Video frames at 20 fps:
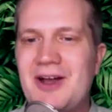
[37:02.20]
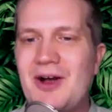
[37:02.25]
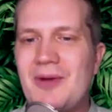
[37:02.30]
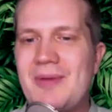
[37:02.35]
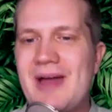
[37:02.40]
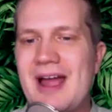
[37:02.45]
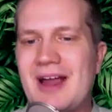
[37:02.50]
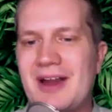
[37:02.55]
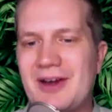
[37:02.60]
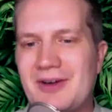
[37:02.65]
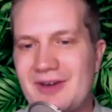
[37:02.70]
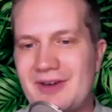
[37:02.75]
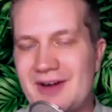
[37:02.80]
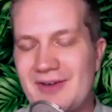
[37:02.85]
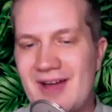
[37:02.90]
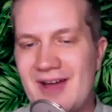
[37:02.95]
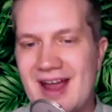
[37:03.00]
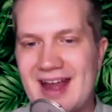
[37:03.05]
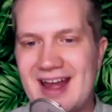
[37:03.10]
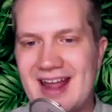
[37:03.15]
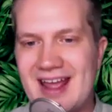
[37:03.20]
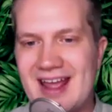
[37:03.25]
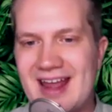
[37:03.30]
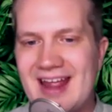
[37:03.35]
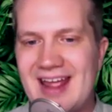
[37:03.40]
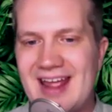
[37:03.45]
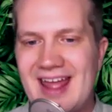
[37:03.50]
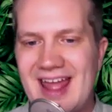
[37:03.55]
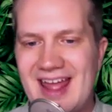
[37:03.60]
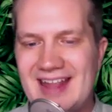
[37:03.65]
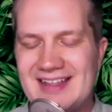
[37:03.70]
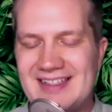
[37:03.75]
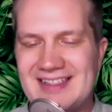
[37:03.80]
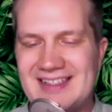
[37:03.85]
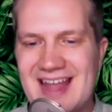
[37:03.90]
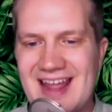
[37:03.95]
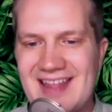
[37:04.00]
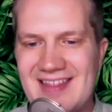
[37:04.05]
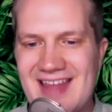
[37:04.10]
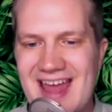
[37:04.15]
go back and rewrite it and
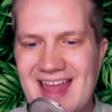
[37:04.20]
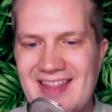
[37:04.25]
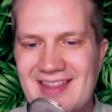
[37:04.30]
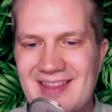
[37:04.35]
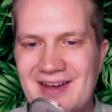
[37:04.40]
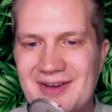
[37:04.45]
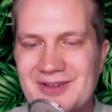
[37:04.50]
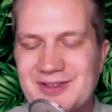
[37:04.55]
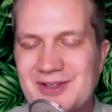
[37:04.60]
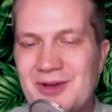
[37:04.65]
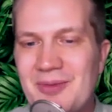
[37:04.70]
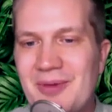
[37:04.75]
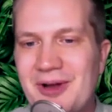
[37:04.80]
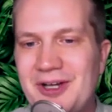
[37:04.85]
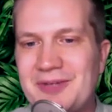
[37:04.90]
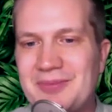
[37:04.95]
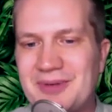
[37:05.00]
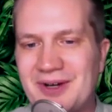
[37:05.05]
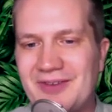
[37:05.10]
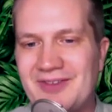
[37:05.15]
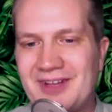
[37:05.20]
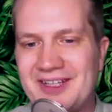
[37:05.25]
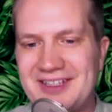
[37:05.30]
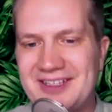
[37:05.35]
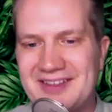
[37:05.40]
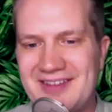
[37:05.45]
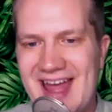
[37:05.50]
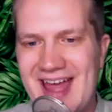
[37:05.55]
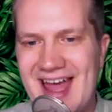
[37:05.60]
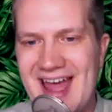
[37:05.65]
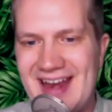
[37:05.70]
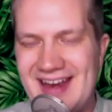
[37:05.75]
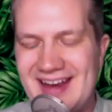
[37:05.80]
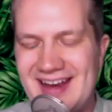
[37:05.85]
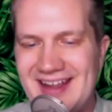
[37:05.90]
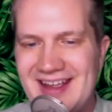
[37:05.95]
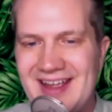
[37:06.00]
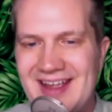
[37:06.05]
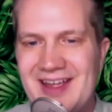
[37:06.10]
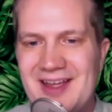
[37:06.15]
say that there's so much privilege in that,
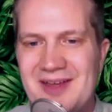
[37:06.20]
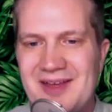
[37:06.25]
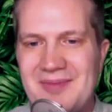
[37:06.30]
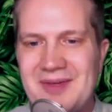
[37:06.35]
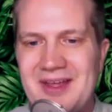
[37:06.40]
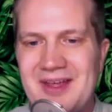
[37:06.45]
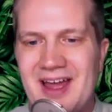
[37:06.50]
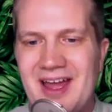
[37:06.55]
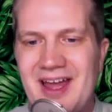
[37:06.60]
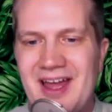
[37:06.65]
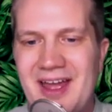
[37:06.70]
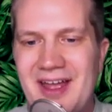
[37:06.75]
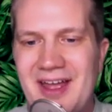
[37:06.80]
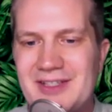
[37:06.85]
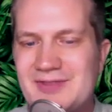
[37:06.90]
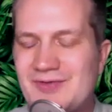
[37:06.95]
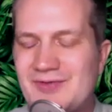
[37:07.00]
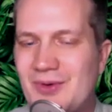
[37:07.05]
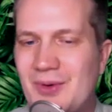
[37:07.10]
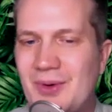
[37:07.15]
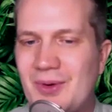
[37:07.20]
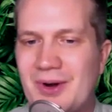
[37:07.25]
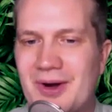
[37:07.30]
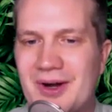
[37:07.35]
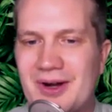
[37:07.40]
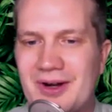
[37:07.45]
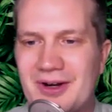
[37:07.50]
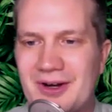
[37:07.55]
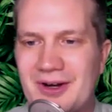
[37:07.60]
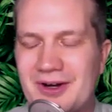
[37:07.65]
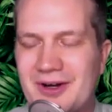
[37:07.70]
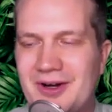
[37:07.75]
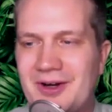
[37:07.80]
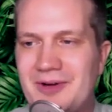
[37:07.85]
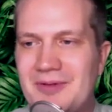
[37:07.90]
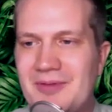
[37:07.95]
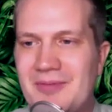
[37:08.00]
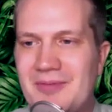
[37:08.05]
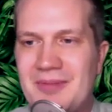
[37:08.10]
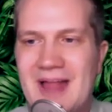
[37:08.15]
because for
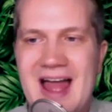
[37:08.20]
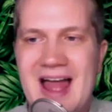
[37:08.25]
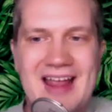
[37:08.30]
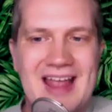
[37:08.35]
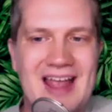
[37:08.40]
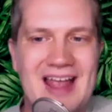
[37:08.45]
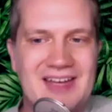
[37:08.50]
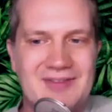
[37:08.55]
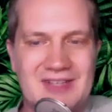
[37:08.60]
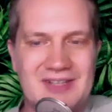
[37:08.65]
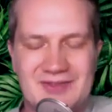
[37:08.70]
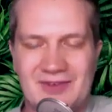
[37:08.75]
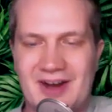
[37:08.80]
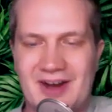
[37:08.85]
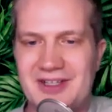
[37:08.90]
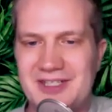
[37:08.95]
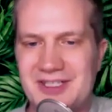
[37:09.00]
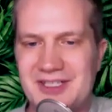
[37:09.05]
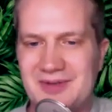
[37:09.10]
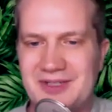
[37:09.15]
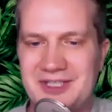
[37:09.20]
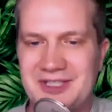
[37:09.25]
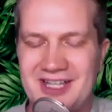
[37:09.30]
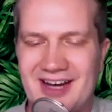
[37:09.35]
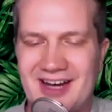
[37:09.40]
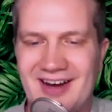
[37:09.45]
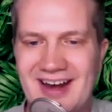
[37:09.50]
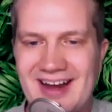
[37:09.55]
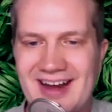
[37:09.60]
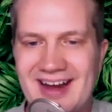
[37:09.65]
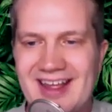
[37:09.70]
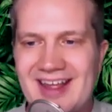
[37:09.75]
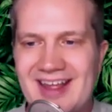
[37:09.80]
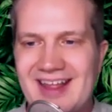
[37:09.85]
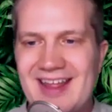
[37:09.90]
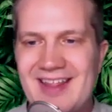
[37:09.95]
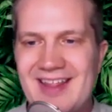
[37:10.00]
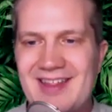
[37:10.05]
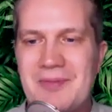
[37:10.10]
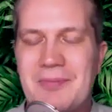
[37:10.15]
her Black activist friends, she was sharing,
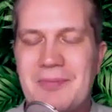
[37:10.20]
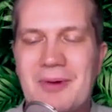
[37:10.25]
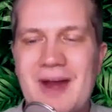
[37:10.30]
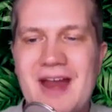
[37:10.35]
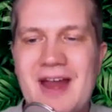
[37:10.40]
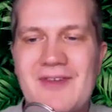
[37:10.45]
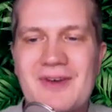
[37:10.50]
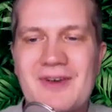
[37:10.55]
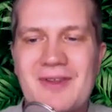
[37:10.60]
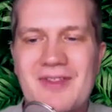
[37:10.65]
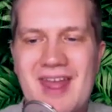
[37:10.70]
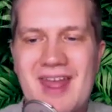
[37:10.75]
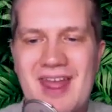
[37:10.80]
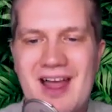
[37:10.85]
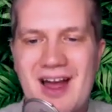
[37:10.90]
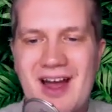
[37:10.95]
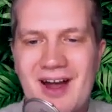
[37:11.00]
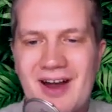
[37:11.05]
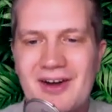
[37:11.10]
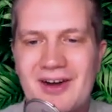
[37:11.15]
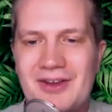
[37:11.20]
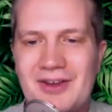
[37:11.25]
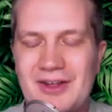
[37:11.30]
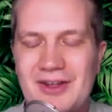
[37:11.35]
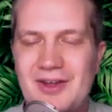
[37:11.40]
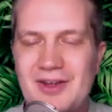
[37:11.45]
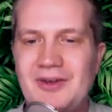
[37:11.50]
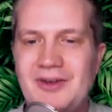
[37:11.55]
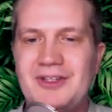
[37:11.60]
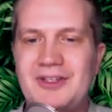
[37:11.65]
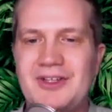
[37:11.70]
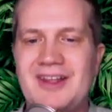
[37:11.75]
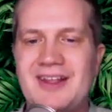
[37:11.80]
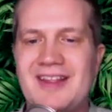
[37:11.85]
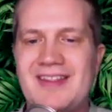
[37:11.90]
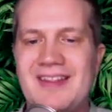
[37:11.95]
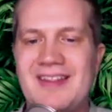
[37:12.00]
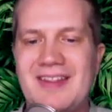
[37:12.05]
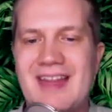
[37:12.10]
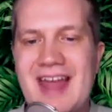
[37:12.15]
the braver they are,
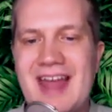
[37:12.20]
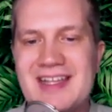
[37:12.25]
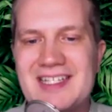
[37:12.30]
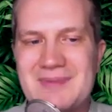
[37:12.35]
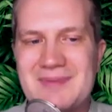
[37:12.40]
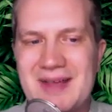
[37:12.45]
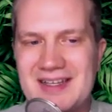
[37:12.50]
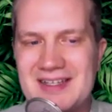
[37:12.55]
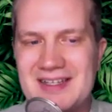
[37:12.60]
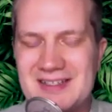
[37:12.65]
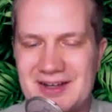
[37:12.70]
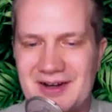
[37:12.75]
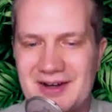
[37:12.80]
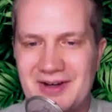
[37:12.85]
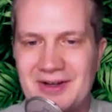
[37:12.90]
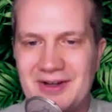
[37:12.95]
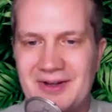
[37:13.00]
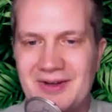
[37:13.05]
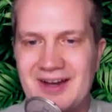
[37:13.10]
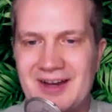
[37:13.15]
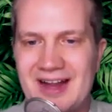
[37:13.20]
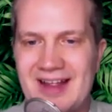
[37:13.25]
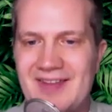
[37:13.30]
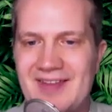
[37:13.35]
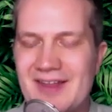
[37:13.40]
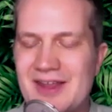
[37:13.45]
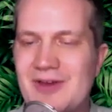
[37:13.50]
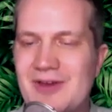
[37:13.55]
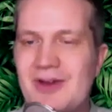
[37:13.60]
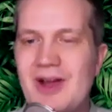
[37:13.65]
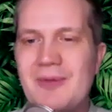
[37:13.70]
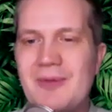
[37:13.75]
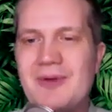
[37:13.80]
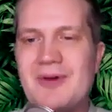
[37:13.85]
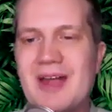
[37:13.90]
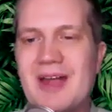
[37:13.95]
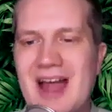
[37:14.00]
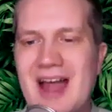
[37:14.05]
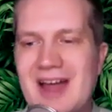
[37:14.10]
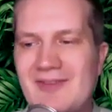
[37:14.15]
usually the less spaces they're included in. Like, you come
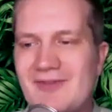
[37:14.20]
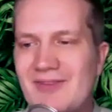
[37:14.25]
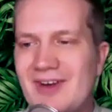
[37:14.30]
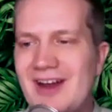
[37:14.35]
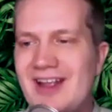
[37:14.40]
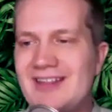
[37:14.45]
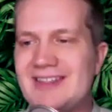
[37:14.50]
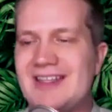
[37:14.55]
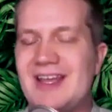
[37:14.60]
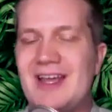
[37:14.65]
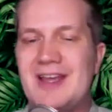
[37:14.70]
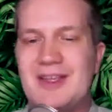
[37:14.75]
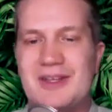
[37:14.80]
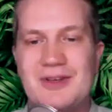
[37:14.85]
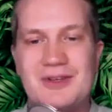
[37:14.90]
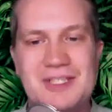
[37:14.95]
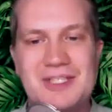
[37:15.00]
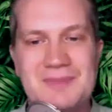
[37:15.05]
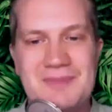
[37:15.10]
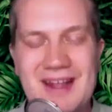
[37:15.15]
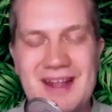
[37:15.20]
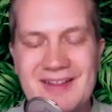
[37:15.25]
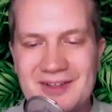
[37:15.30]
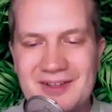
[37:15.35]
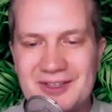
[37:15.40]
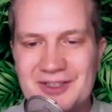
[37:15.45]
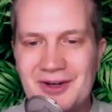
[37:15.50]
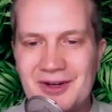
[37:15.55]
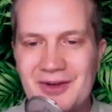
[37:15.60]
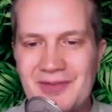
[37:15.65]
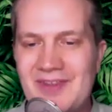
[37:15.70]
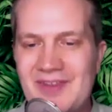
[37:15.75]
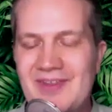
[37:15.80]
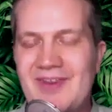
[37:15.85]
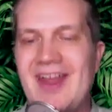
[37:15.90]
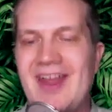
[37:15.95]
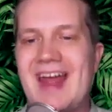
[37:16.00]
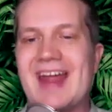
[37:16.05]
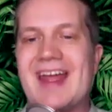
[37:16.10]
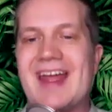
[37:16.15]
to a conference, you speak the truth, and
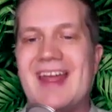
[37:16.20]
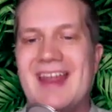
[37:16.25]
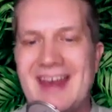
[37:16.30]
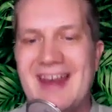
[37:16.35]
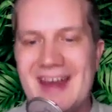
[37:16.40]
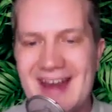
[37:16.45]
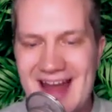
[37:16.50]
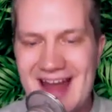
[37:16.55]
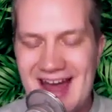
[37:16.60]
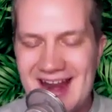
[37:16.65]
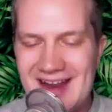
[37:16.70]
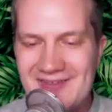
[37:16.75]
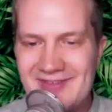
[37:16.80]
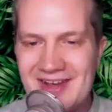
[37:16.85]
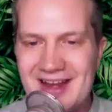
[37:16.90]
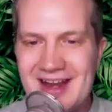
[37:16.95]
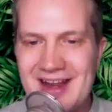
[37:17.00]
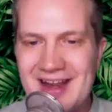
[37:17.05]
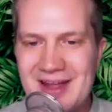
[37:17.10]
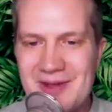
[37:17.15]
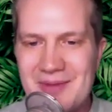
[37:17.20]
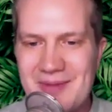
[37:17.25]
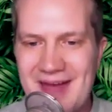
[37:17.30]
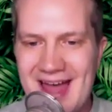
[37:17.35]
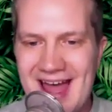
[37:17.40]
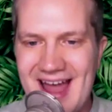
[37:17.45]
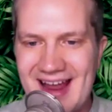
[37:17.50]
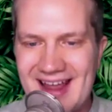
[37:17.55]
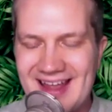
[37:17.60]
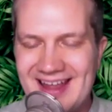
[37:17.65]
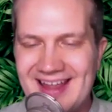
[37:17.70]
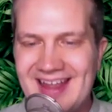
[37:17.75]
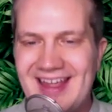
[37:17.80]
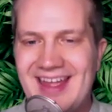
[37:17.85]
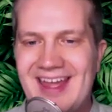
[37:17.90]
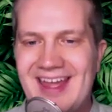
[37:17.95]
they're like, not inviting you back.